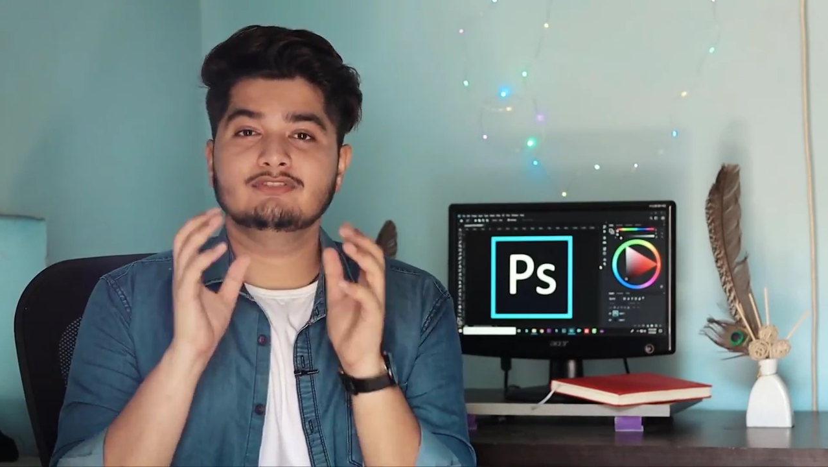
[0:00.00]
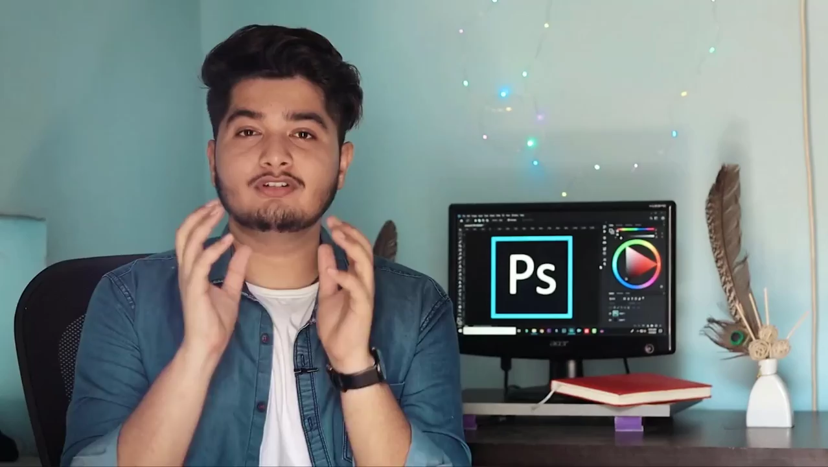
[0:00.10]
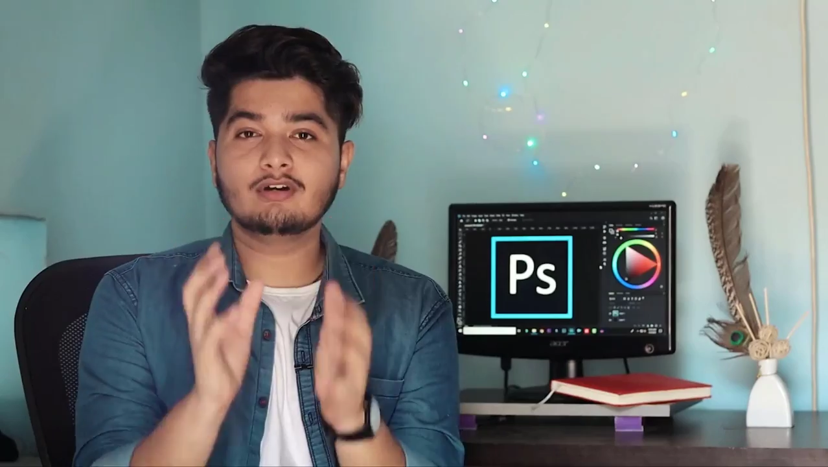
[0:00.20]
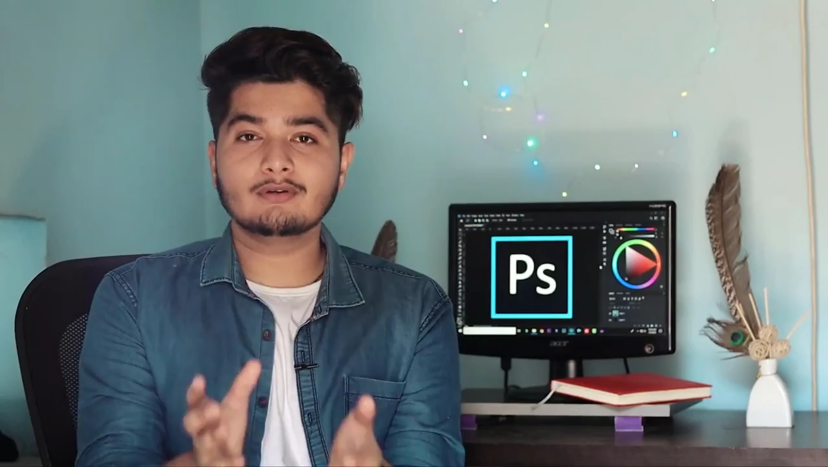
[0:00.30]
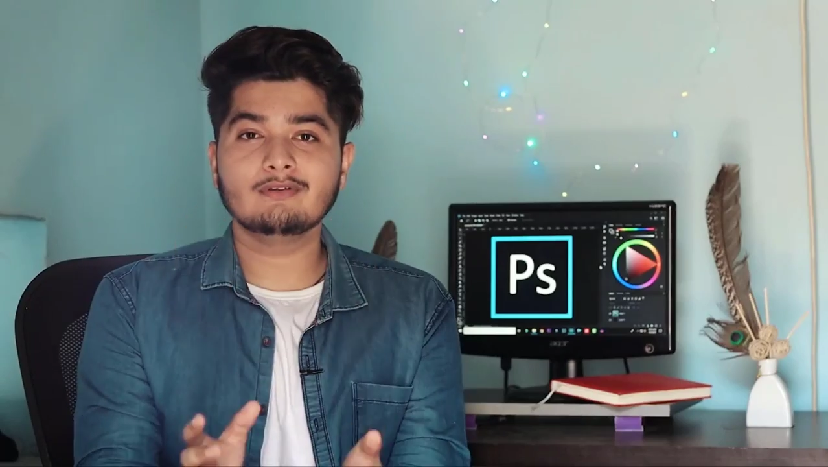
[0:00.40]

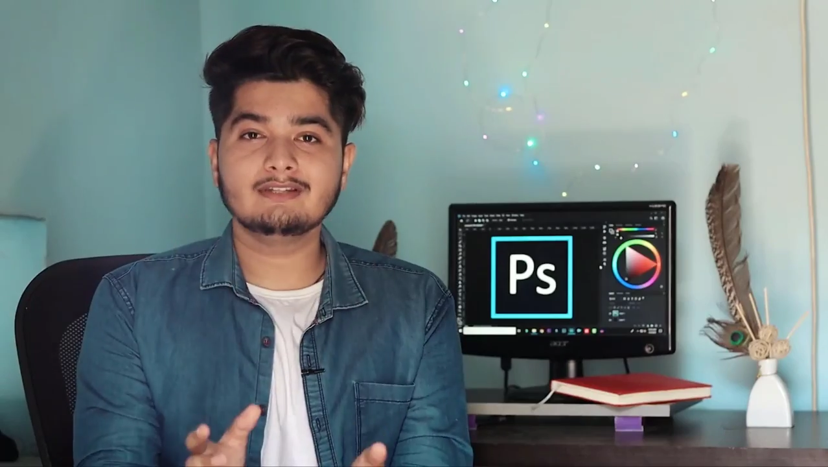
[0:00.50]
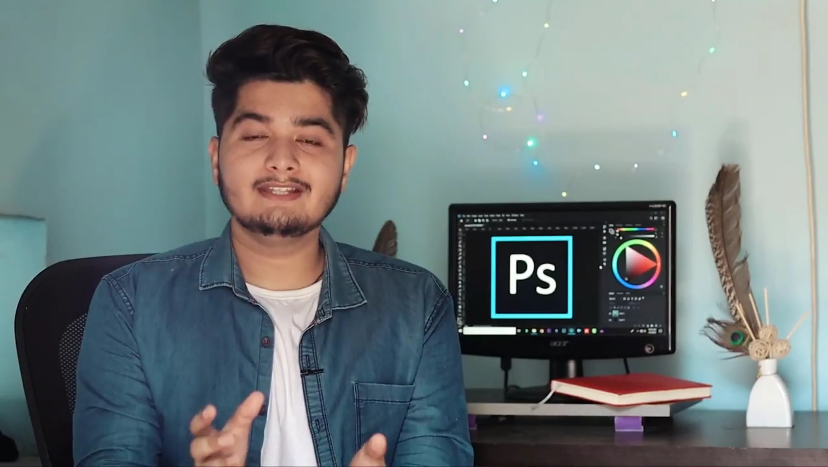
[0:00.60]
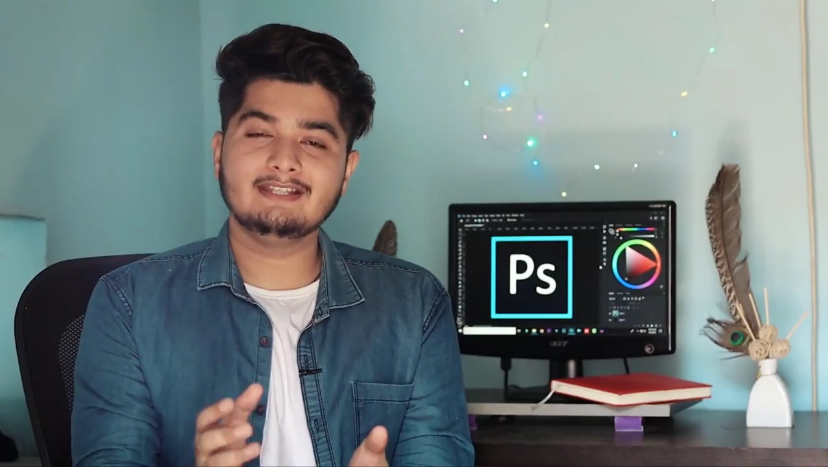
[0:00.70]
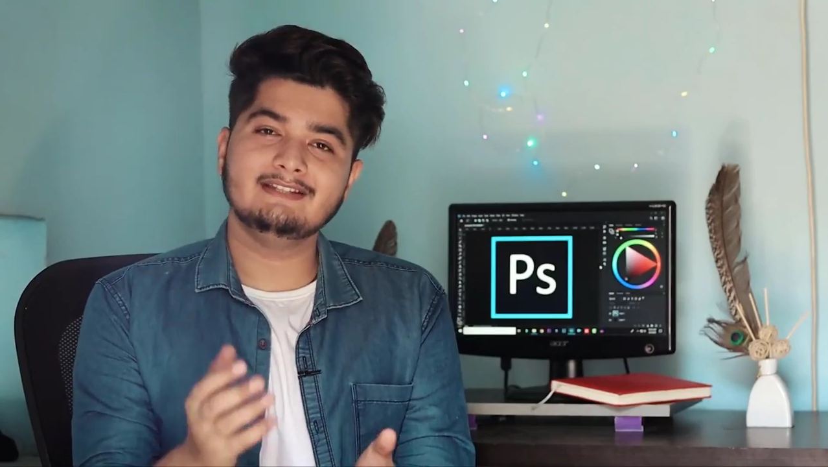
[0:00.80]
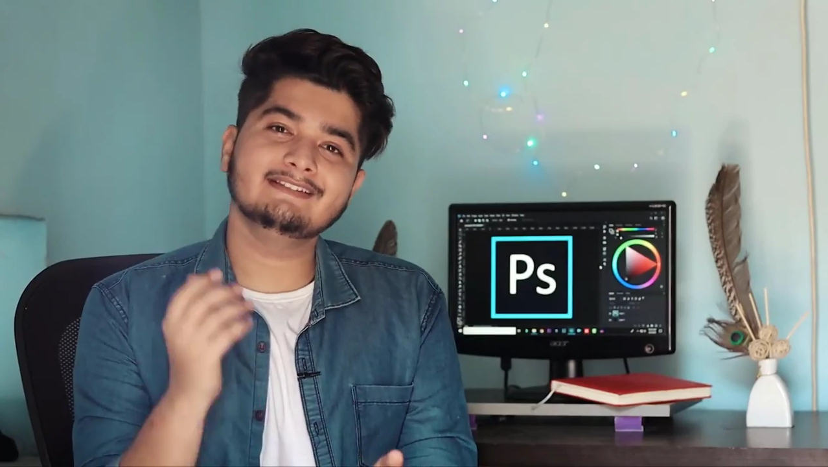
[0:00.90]

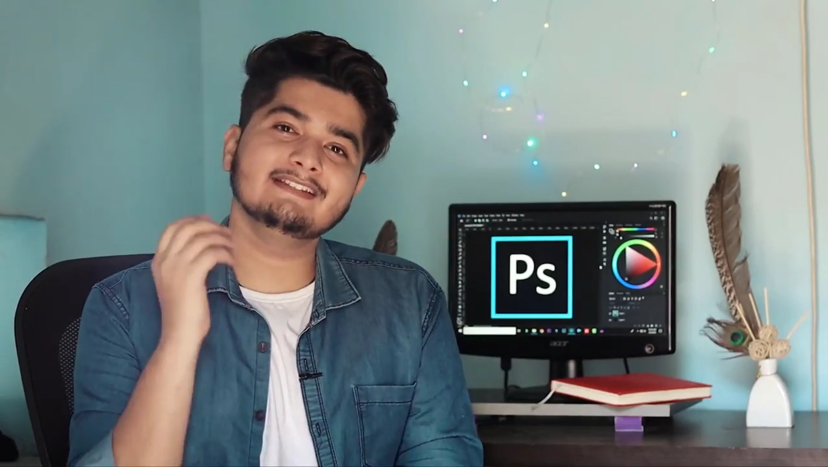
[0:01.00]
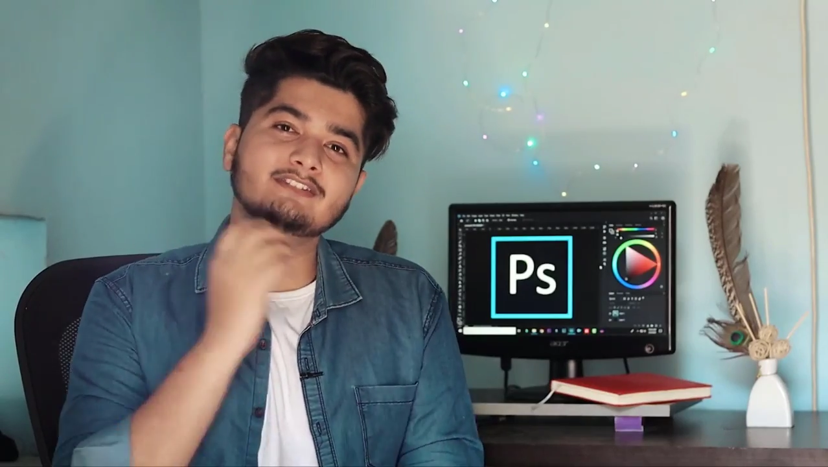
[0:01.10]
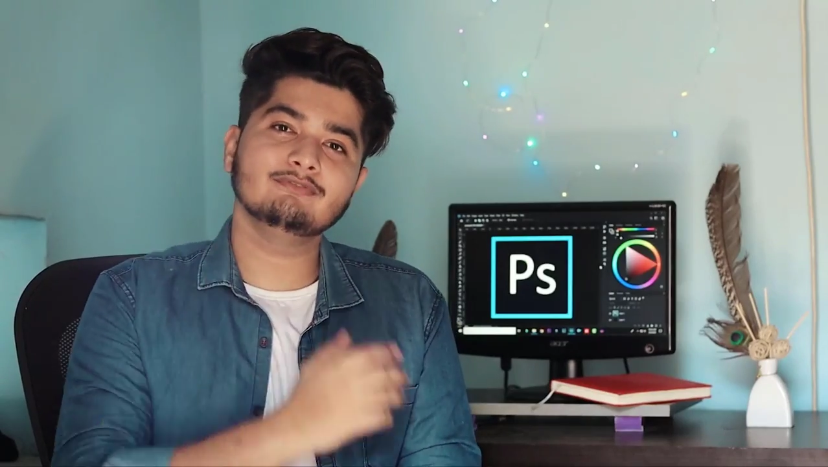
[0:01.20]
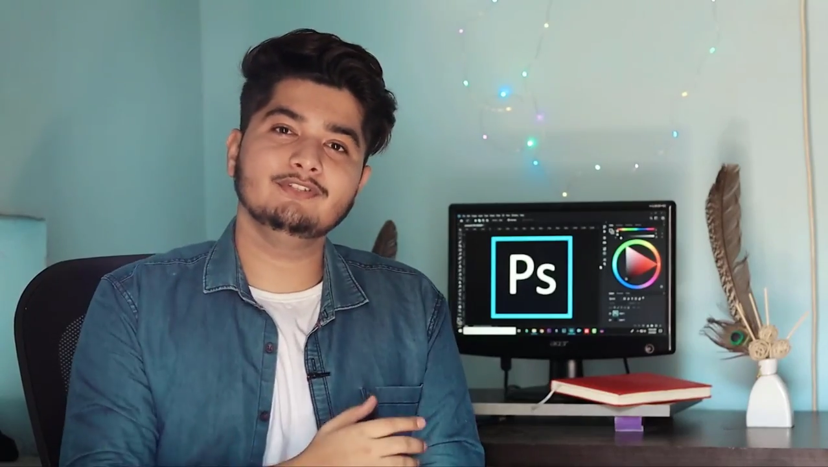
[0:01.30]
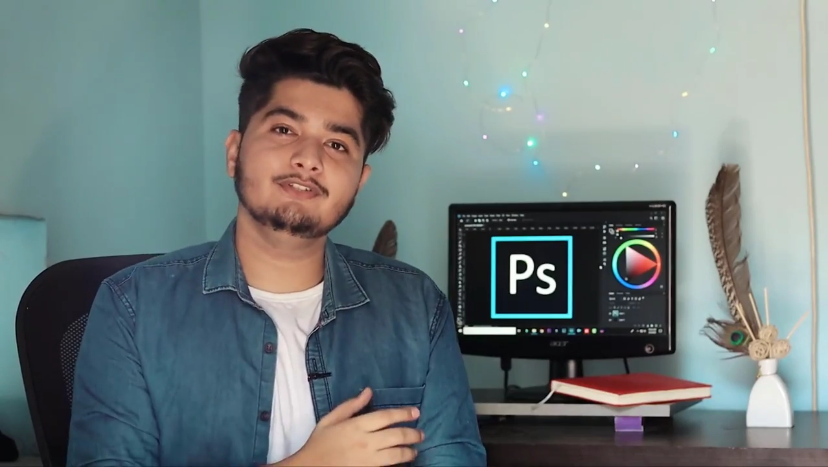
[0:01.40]
thoroughly in
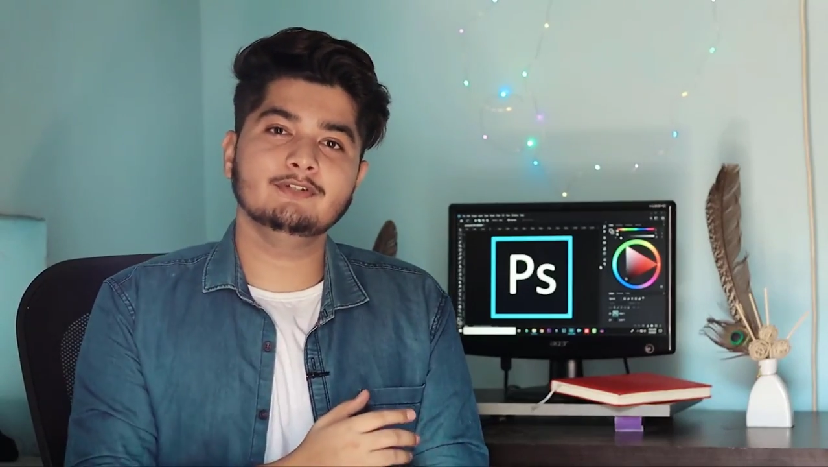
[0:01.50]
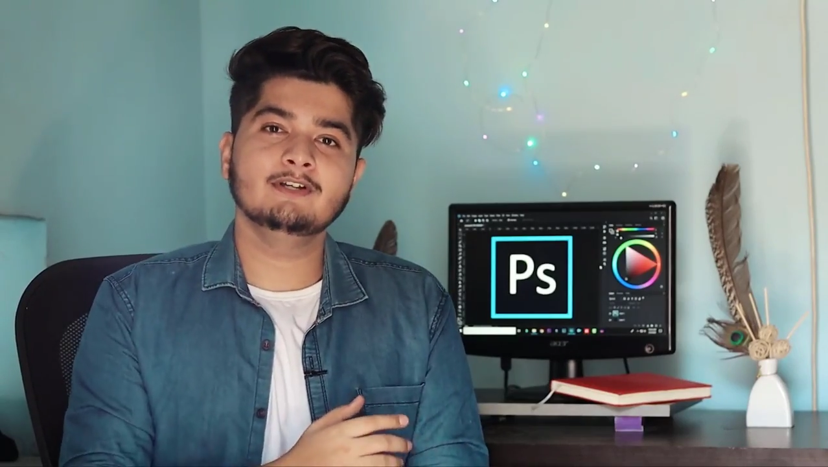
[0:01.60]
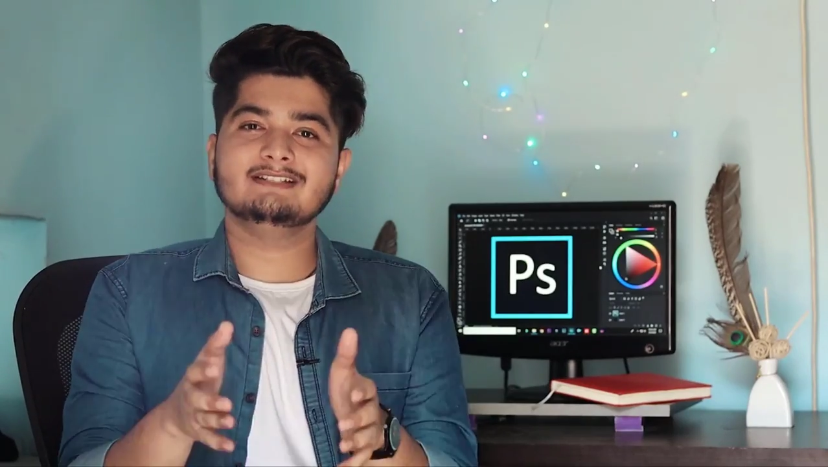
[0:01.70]
this video.